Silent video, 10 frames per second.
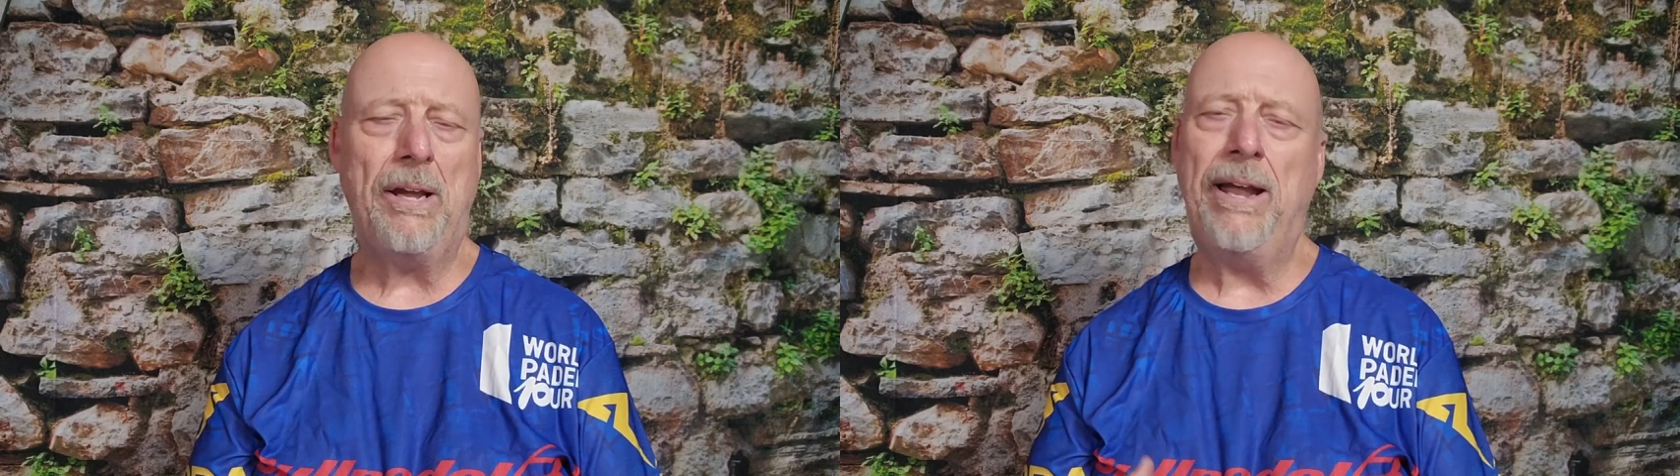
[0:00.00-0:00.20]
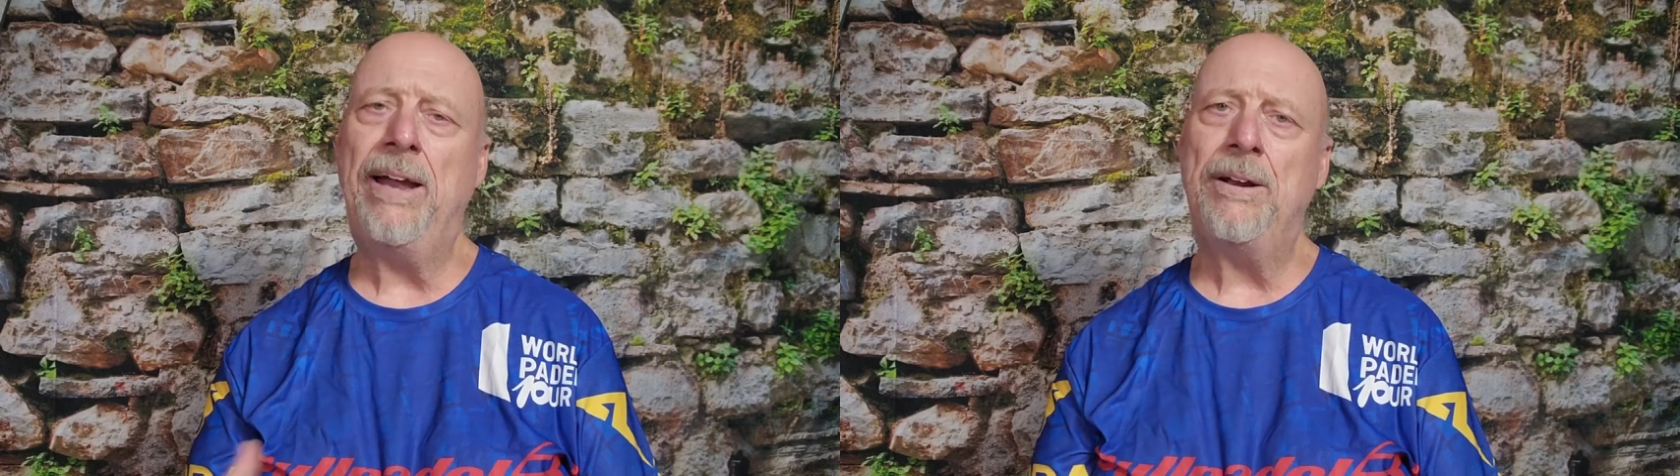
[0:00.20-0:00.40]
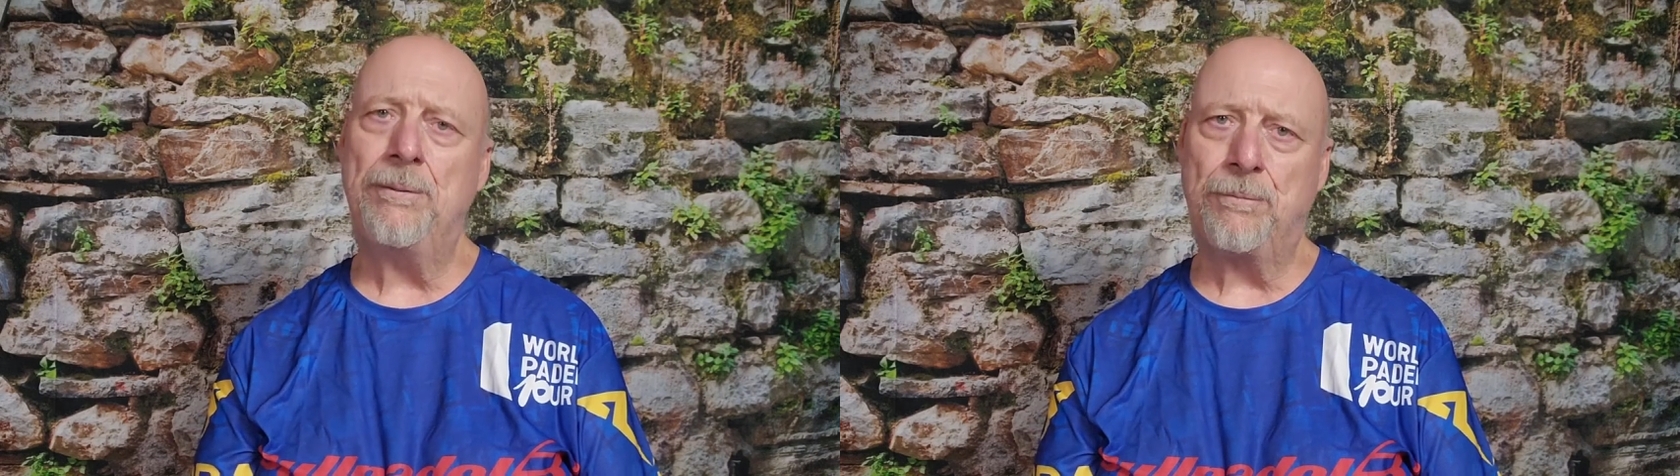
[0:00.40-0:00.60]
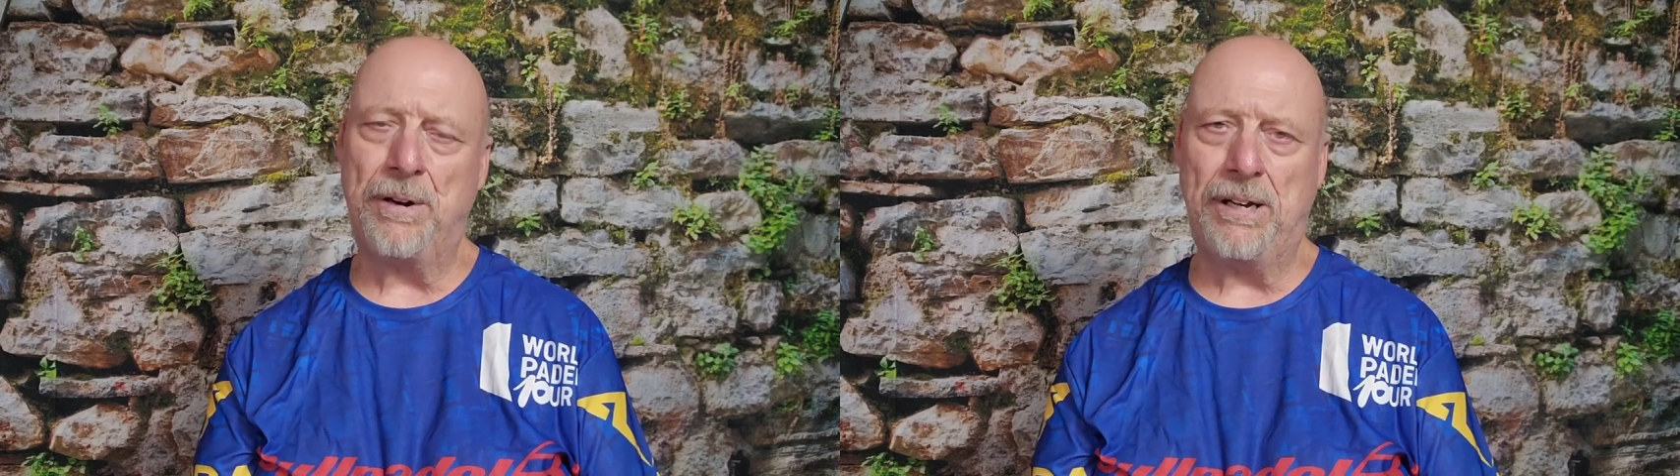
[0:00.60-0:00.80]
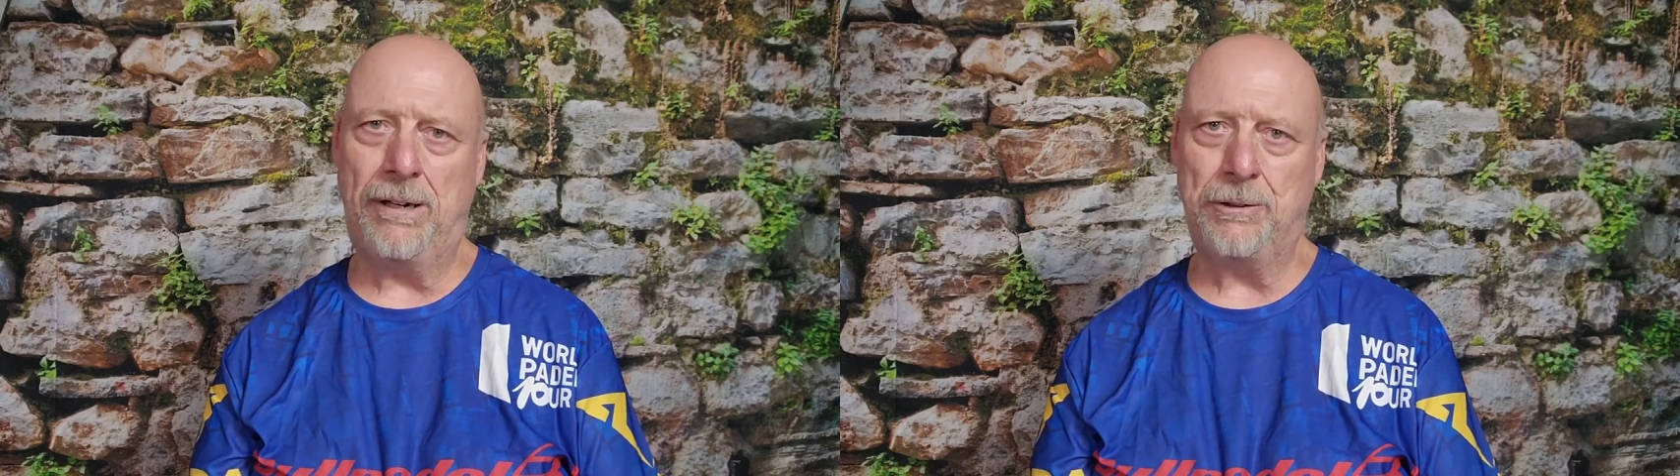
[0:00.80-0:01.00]
and in a free
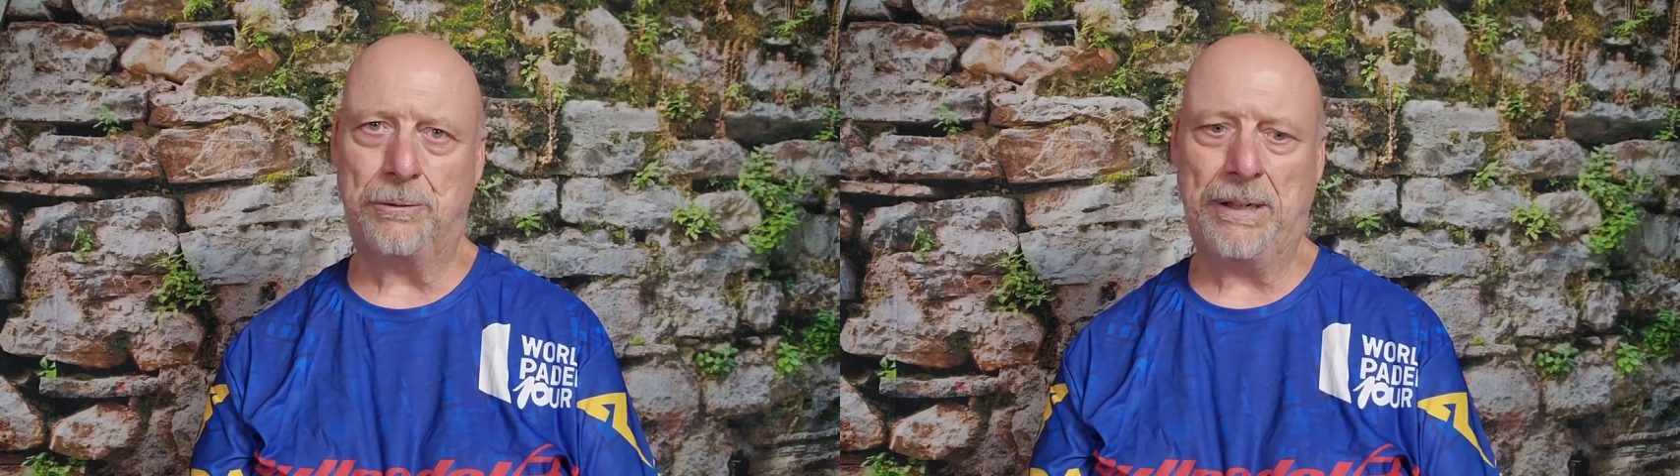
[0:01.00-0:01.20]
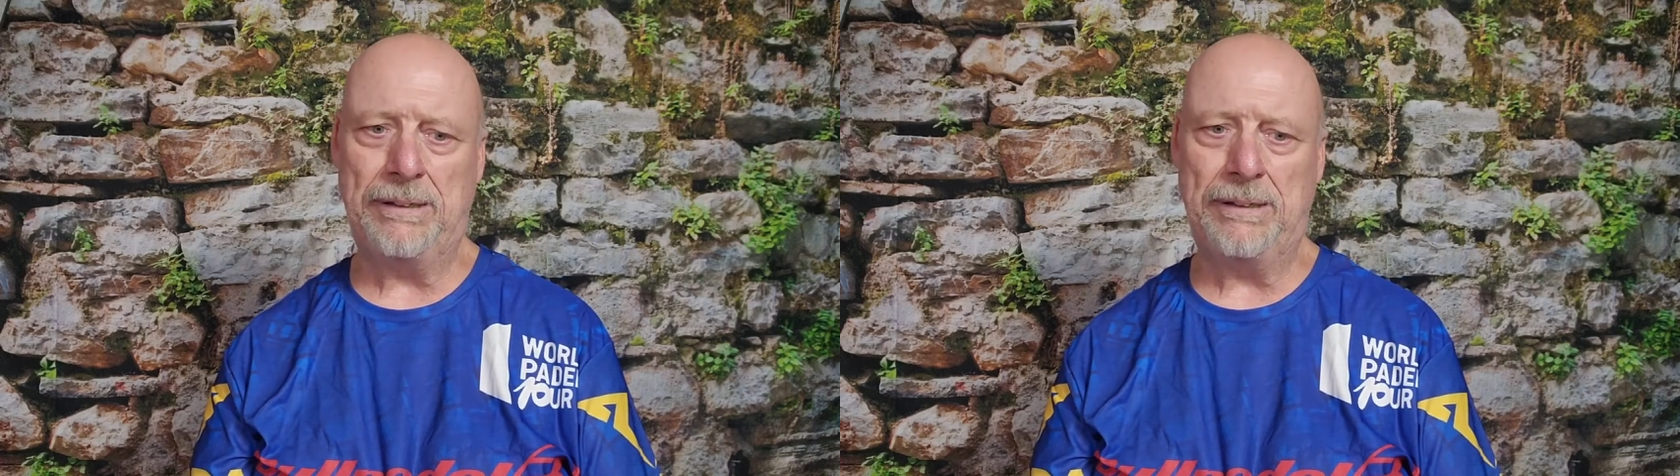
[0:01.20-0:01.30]
country.